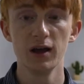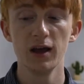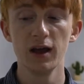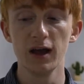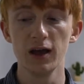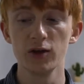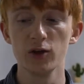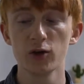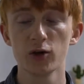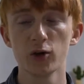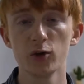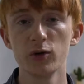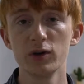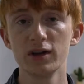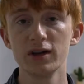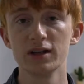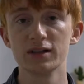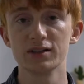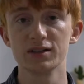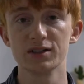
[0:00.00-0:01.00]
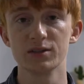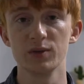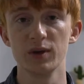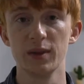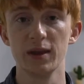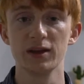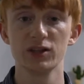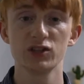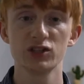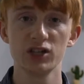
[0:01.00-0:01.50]
And not only does this mean
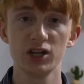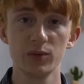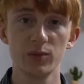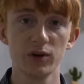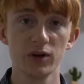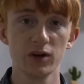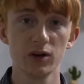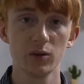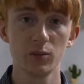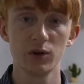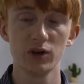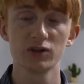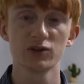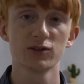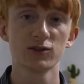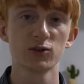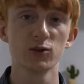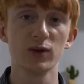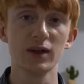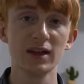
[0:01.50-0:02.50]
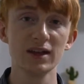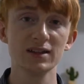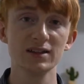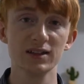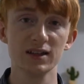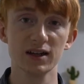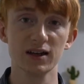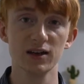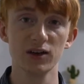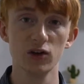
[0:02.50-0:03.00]
that it's cheaper, but it's also easier.